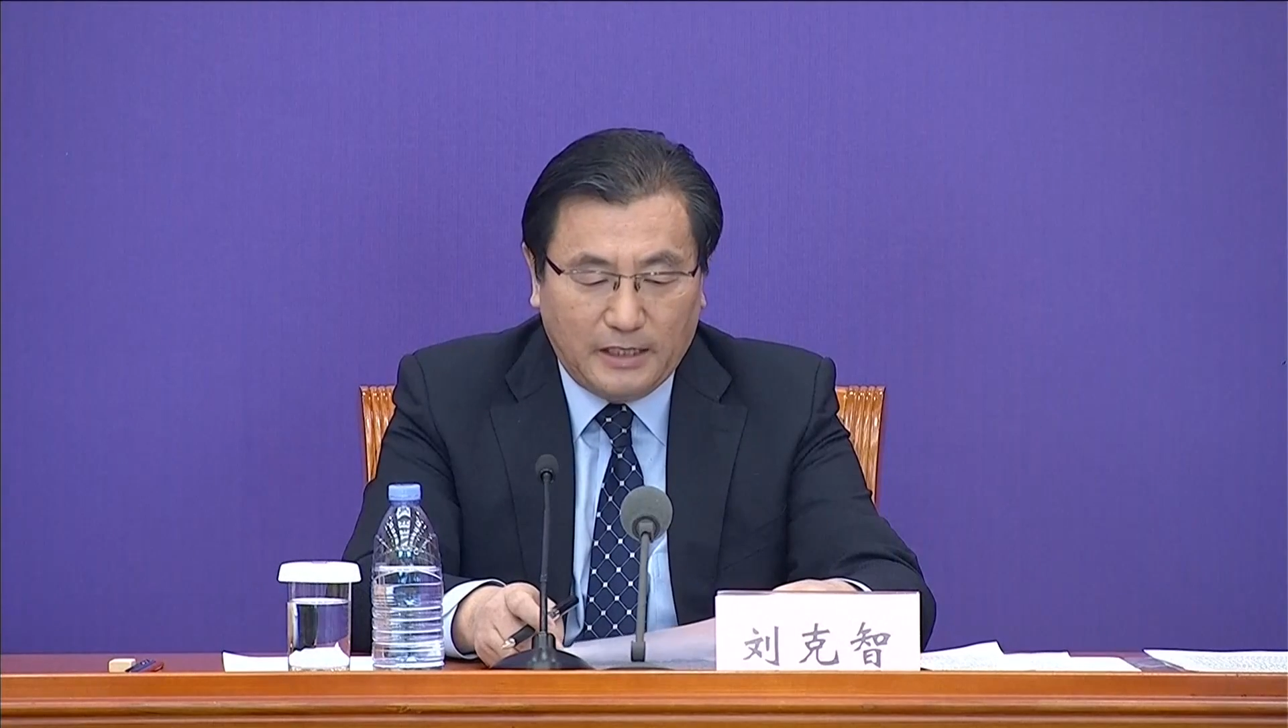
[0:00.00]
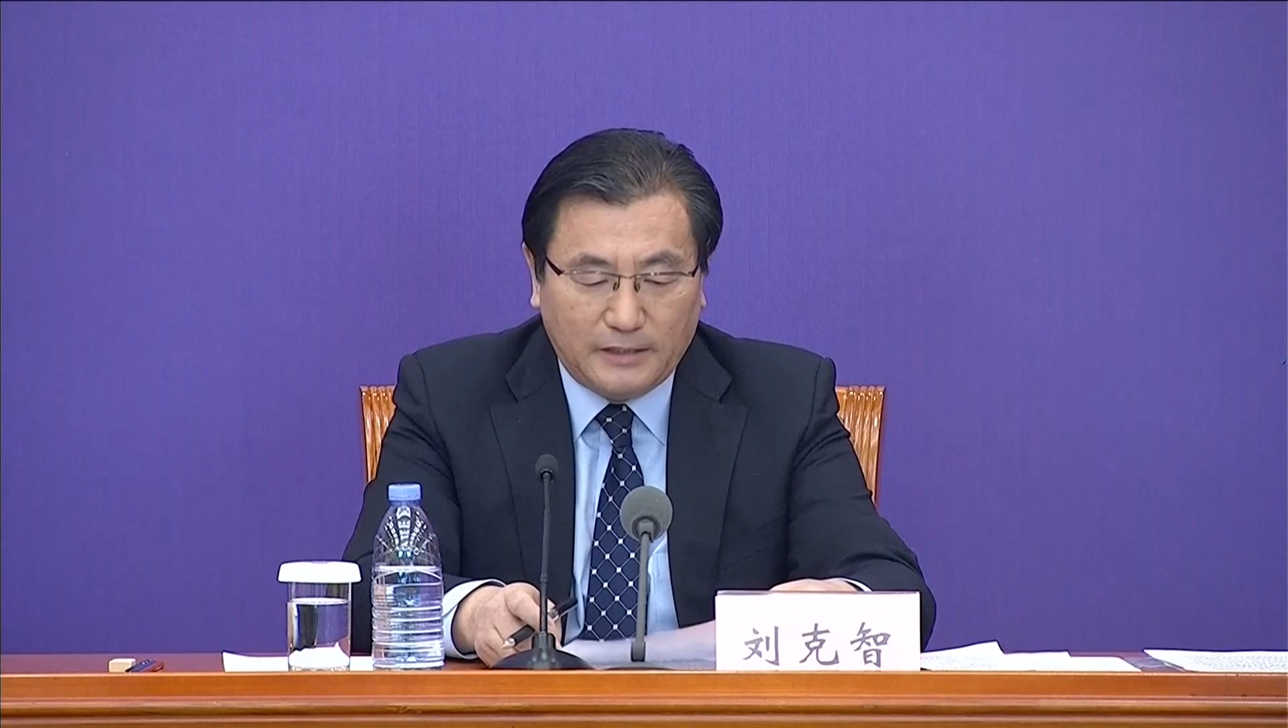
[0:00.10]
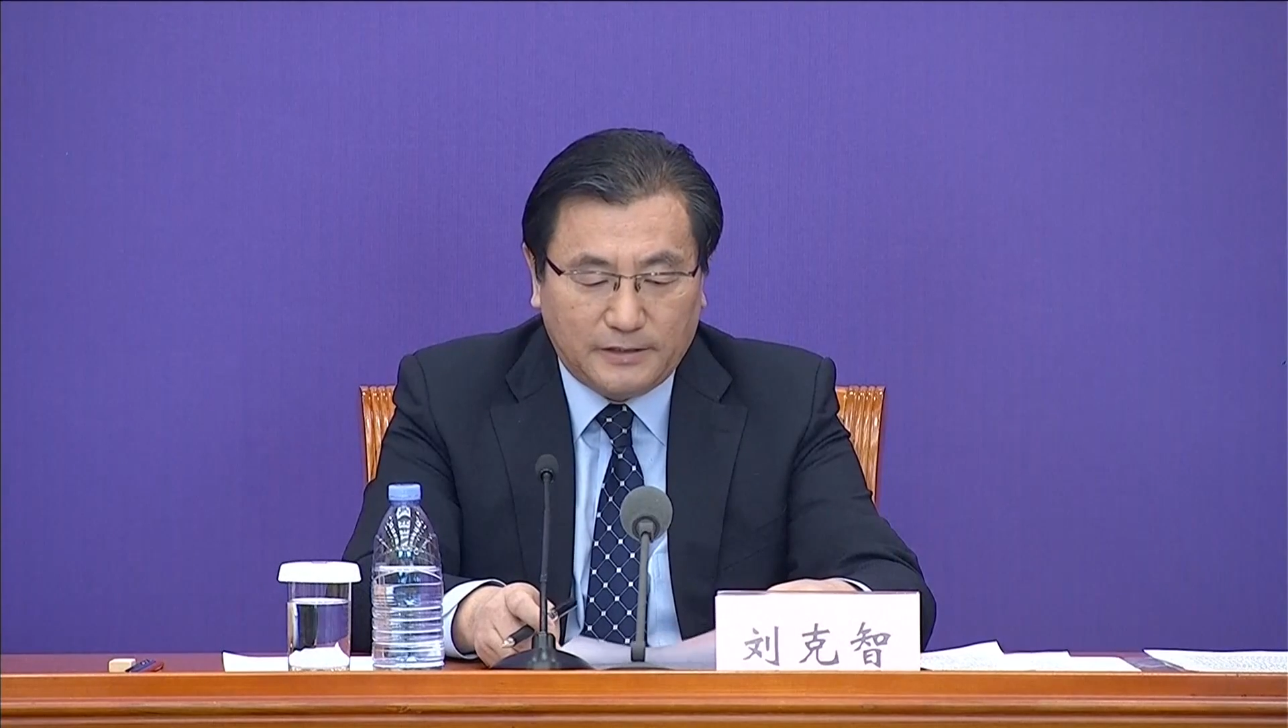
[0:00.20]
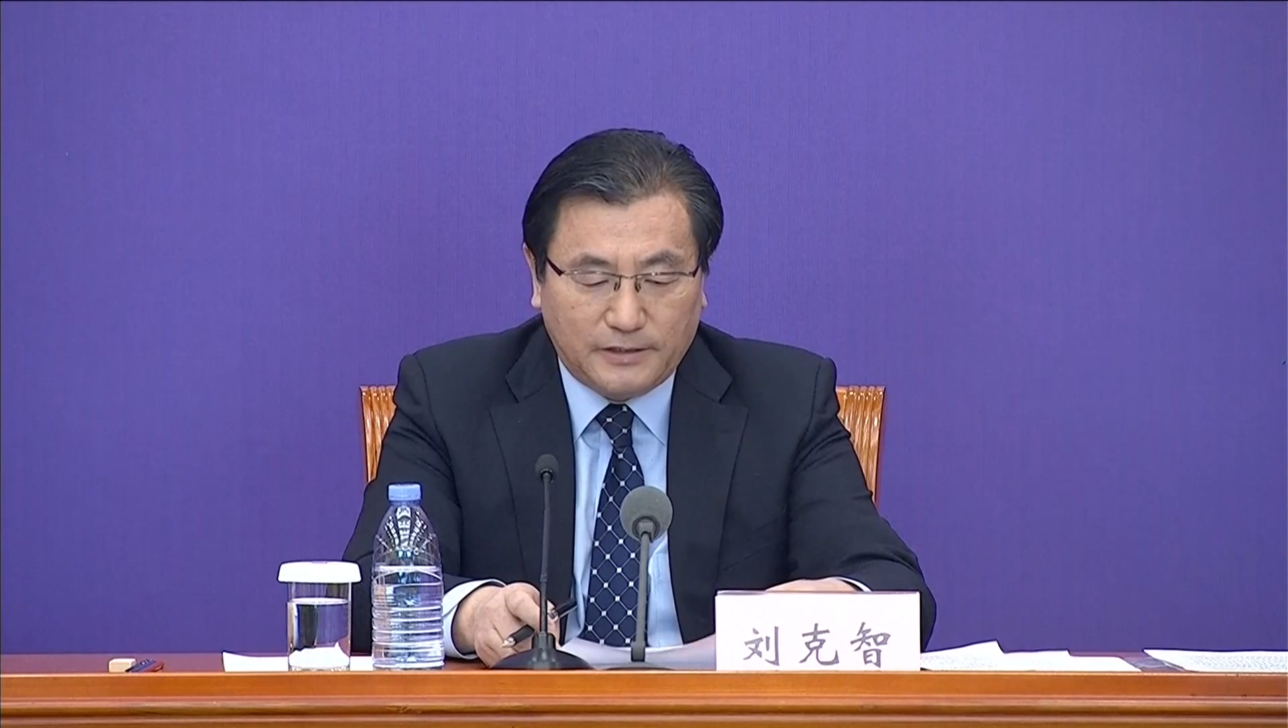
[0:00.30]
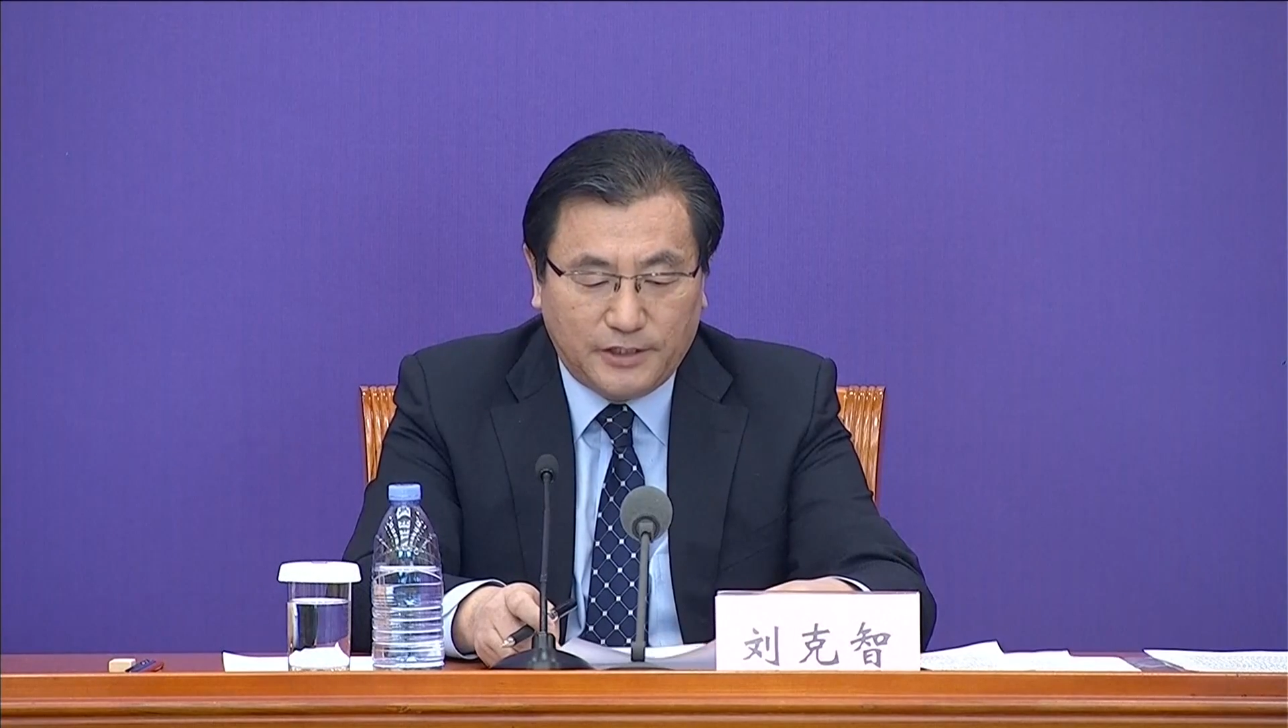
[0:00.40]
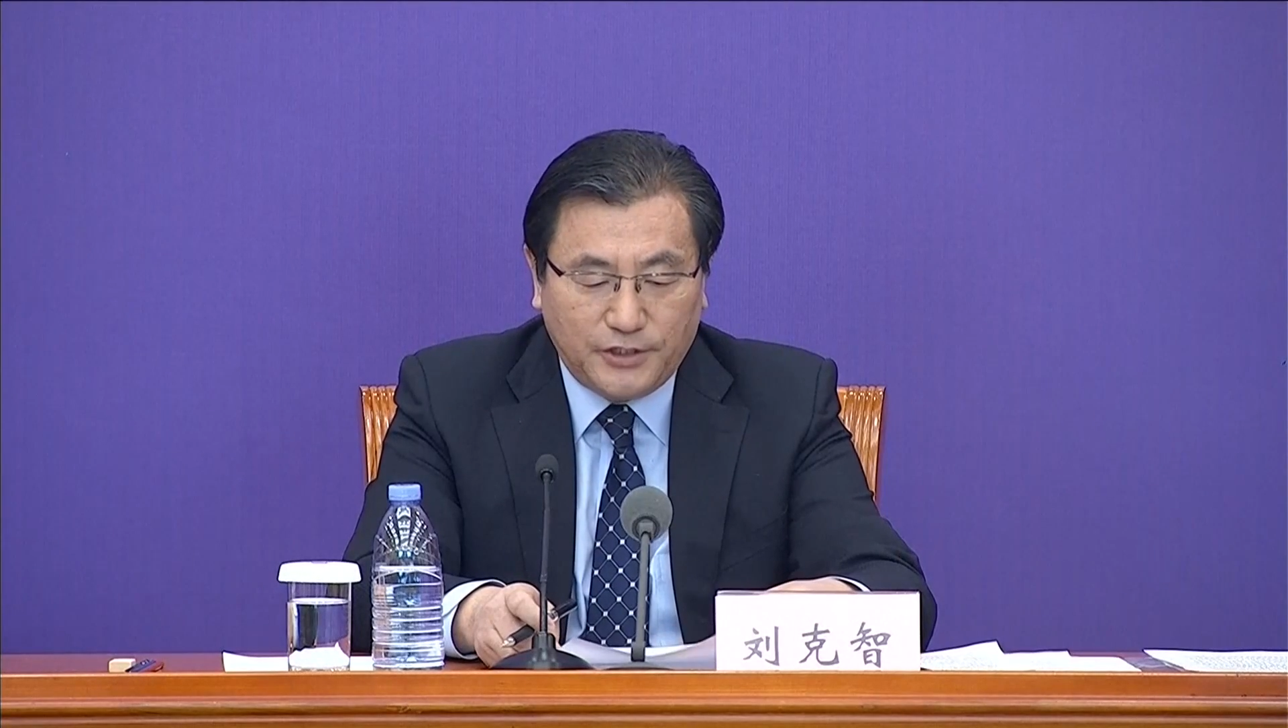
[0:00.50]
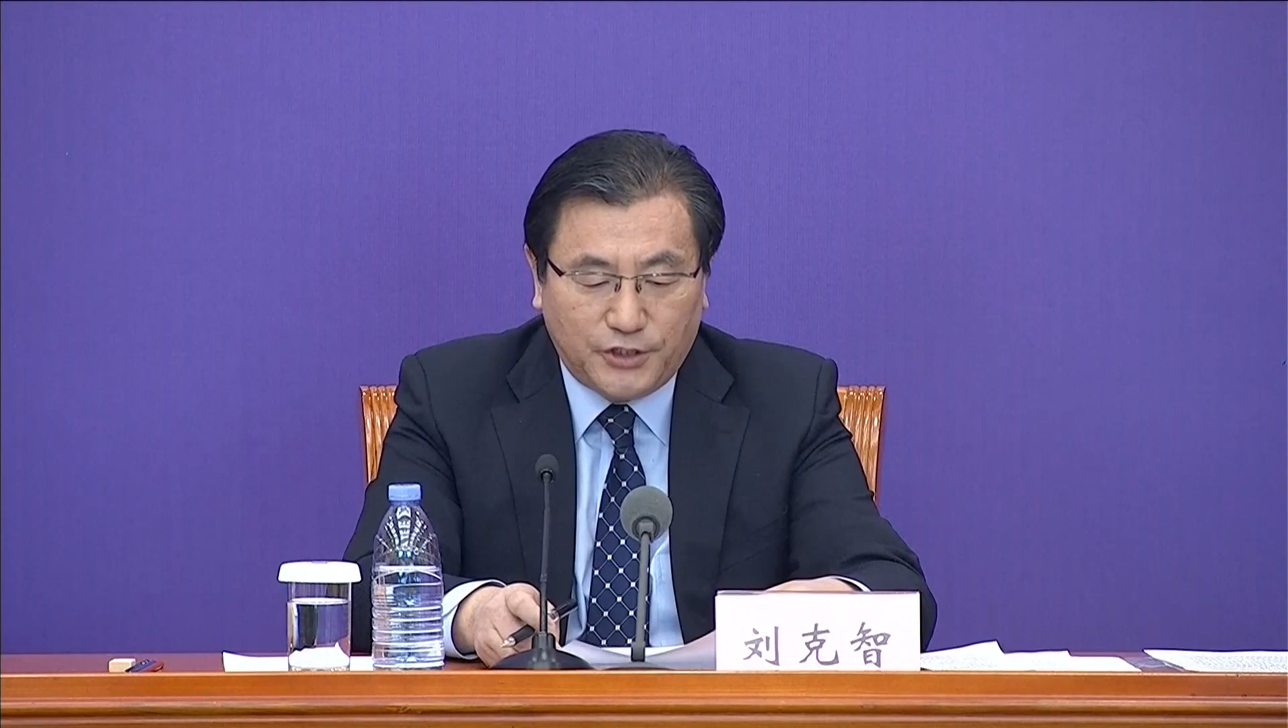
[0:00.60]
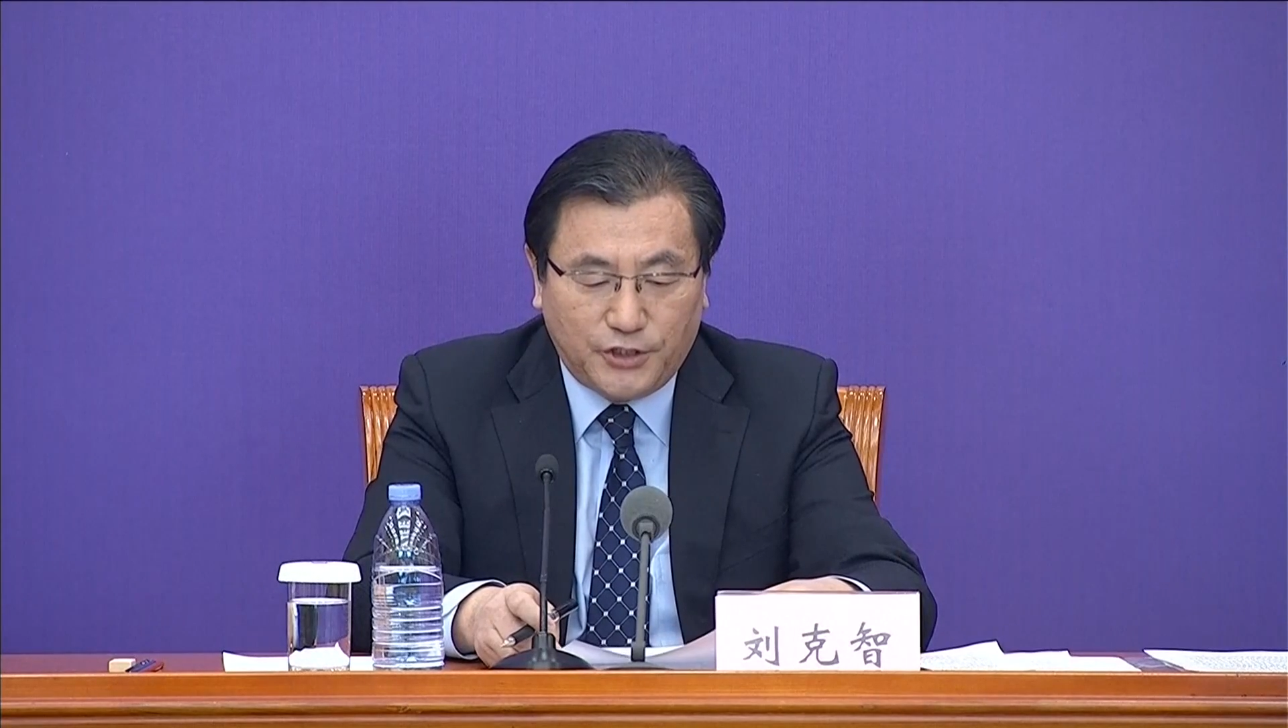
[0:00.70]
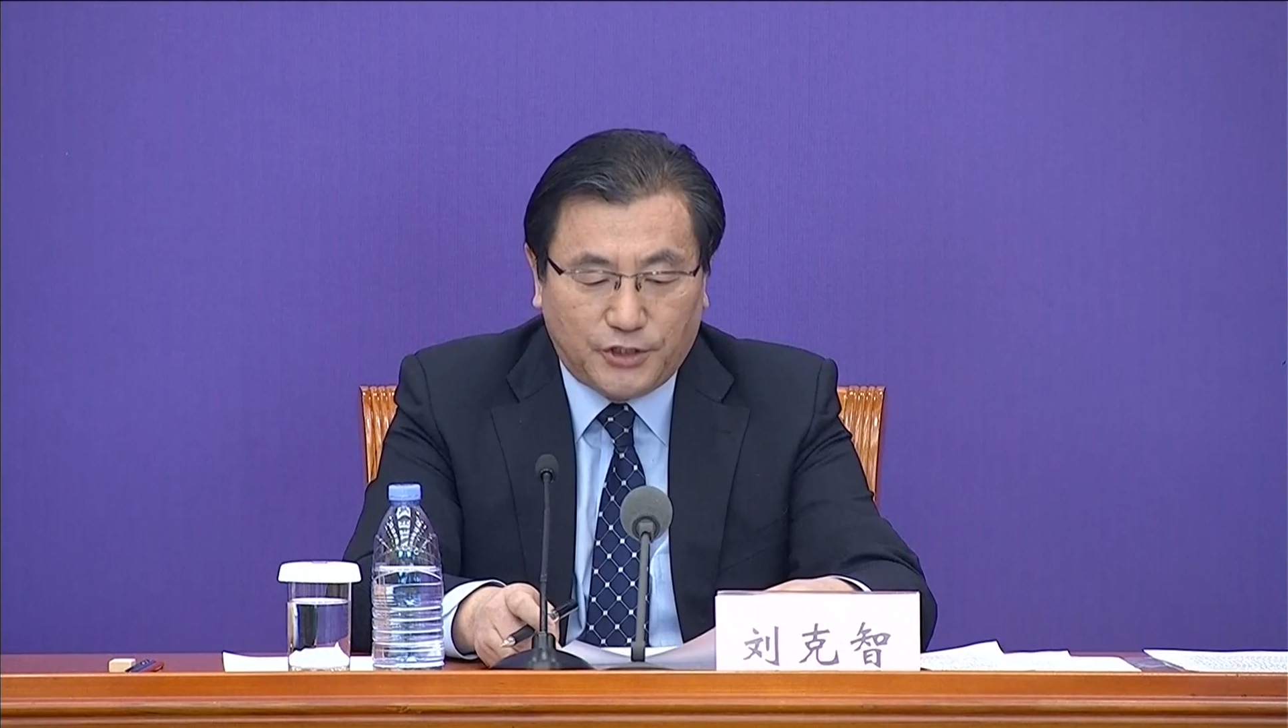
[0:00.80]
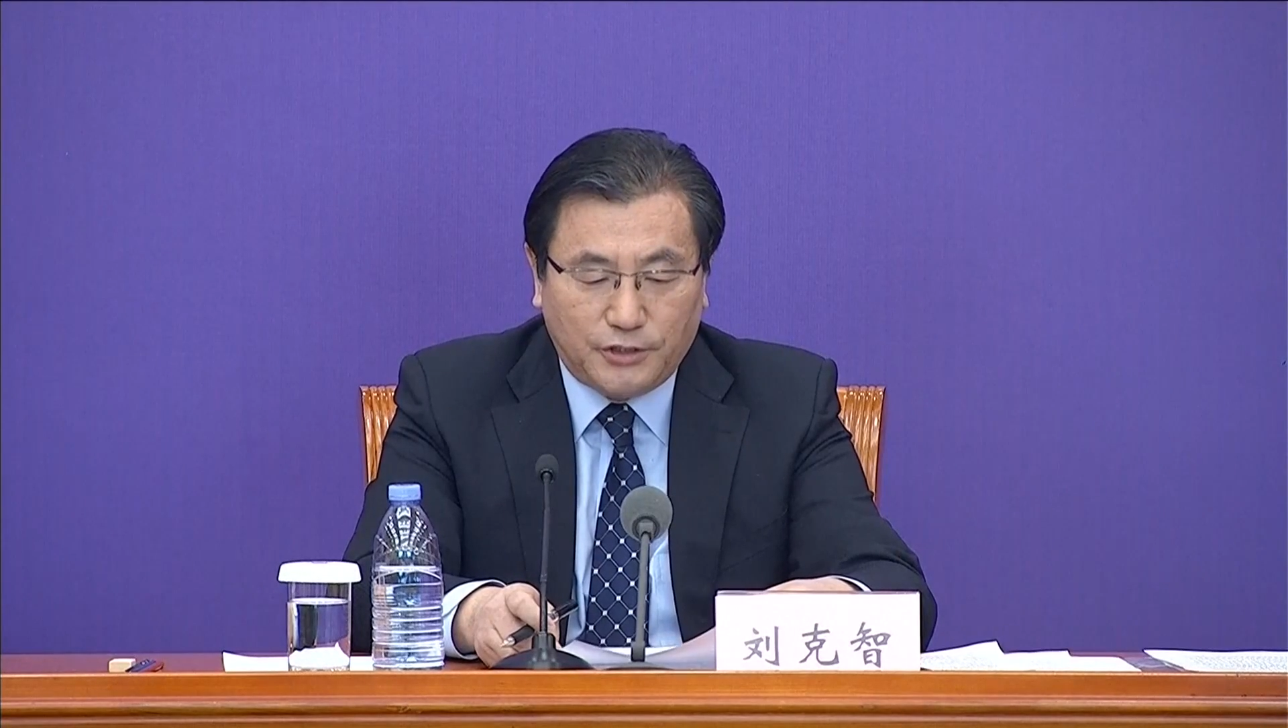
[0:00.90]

the supportive